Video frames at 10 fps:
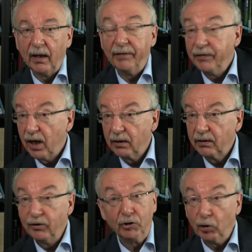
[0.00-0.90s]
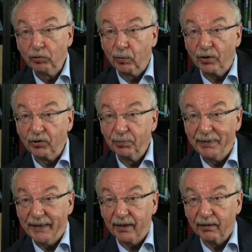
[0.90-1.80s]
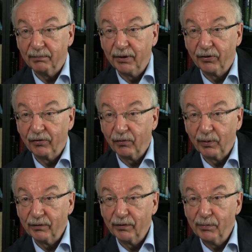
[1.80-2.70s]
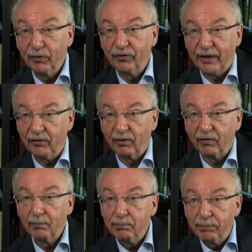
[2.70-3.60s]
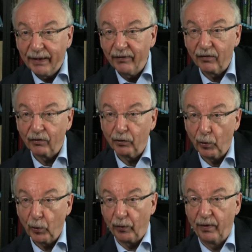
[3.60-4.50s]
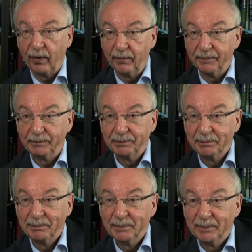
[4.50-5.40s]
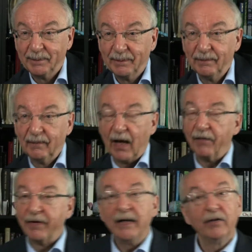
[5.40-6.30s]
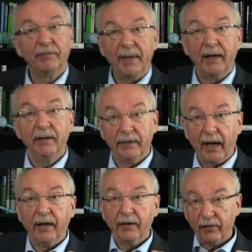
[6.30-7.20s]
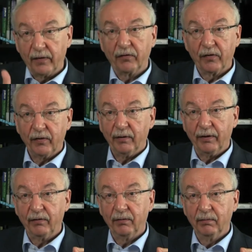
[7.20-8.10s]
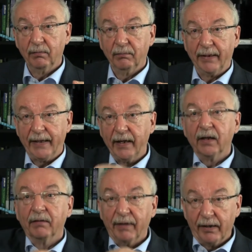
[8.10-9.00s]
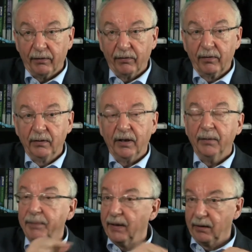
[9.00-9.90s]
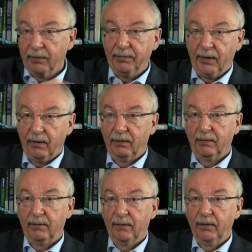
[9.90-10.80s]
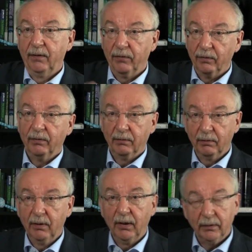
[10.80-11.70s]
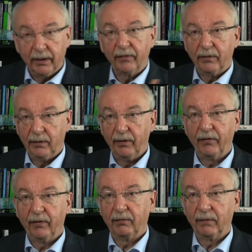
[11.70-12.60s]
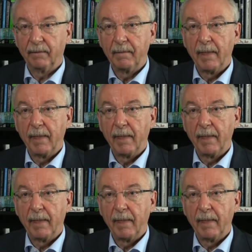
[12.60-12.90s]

If not, you don't want to be there because it's one of the most dangerous places on earth. A friend of mine died in such a situation by getting a virus that he picked up there. So that's the decision.